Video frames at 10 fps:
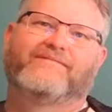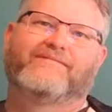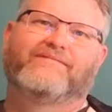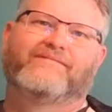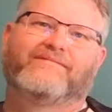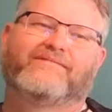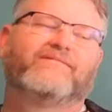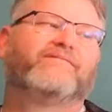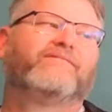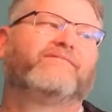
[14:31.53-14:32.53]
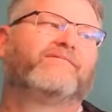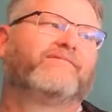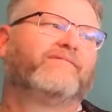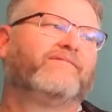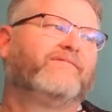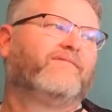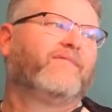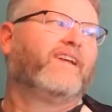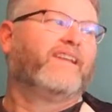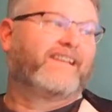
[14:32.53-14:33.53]

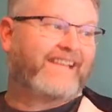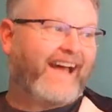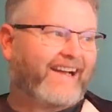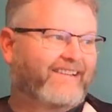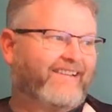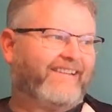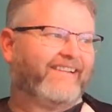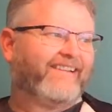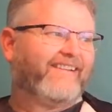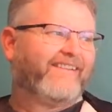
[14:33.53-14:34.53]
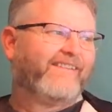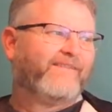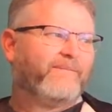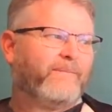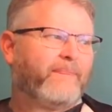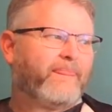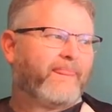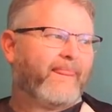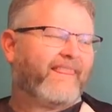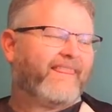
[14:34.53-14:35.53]

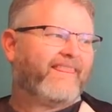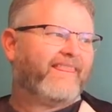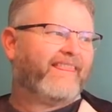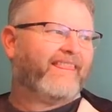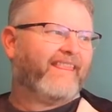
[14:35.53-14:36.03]
The person shown says nothing.